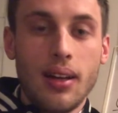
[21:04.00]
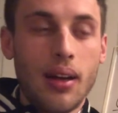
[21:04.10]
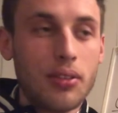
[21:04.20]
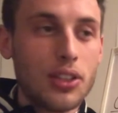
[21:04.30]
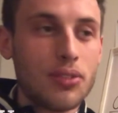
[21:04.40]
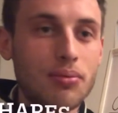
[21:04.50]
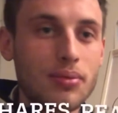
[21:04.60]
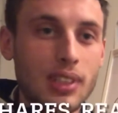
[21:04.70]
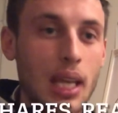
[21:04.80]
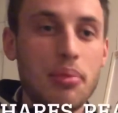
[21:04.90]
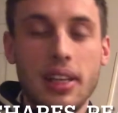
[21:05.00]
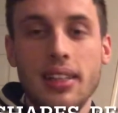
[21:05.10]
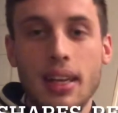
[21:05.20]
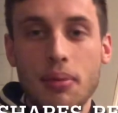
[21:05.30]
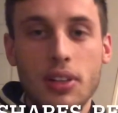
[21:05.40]
I'd just keep it in
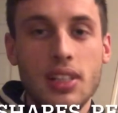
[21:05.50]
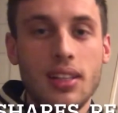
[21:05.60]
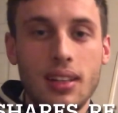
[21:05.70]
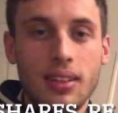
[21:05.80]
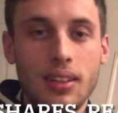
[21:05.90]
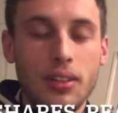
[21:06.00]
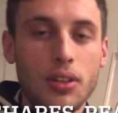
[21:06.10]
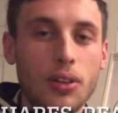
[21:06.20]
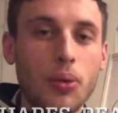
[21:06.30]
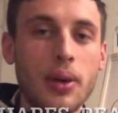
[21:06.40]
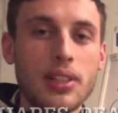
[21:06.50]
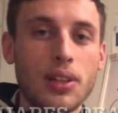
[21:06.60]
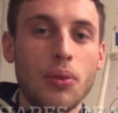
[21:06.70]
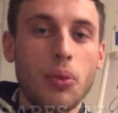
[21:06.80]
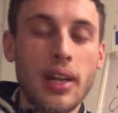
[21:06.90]
there, because you're always going
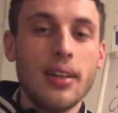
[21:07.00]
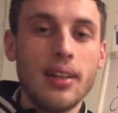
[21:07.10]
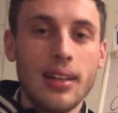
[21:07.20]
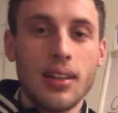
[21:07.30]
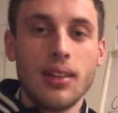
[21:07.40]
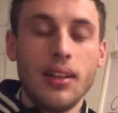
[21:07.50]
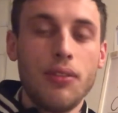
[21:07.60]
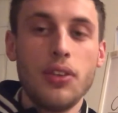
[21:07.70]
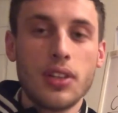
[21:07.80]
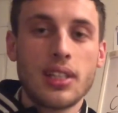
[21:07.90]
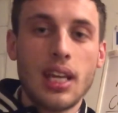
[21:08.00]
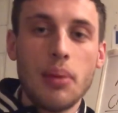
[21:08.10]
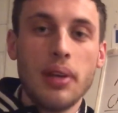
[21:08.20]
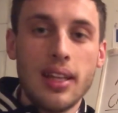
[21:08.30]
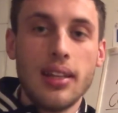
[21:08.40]
to win if you just
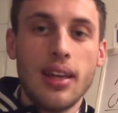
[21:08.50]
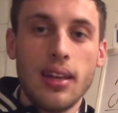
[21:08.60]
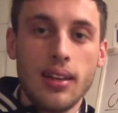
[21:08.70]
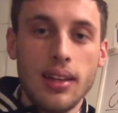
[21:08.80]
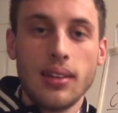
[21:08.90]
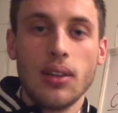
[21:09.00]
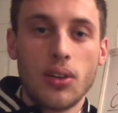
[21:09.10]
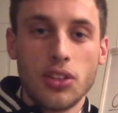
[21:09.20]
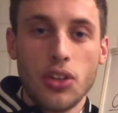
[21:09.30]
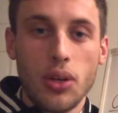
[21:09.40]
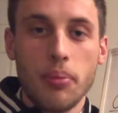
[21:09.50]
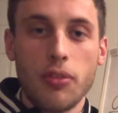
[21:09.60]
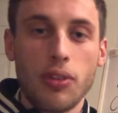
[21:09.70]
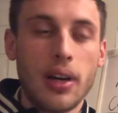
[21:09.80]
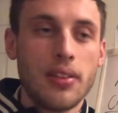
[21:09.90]
keep it in there in the long term
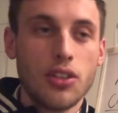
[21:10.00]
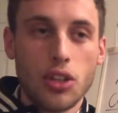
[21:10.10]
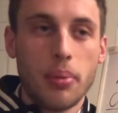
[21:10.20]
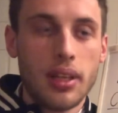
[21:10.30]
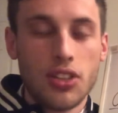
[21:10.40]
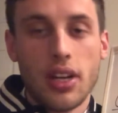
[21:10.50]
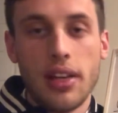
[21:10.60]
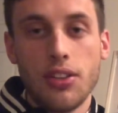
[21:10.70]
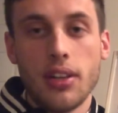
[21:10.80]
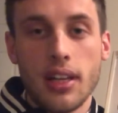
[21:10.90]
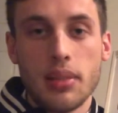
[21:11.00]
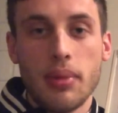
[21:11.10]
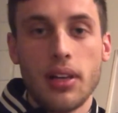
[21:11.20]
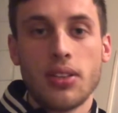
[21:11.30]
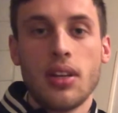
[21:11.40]
rather than chopping and changing as
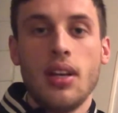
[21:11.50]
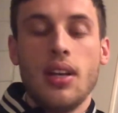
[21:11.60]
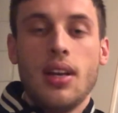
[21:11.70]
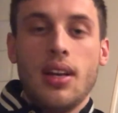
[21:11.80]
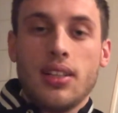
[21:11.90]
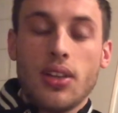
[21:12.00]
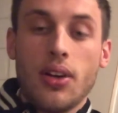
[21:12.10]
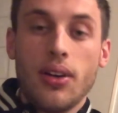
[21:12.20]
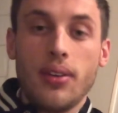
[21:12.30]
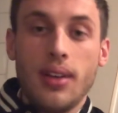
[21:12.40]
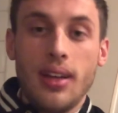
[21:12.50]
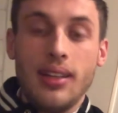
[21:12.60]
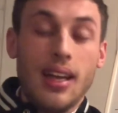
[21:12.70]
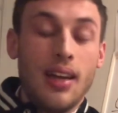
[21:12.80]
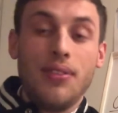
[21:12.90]
much. So
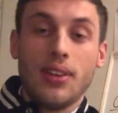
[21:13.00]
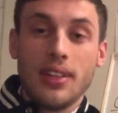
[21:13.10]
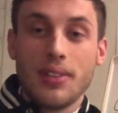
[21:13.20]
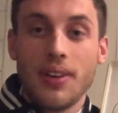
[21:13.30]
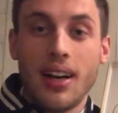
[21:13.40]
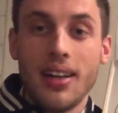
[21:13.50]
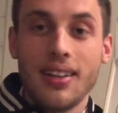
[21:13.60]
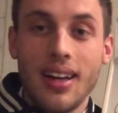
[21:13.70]
yeah, if you got this far,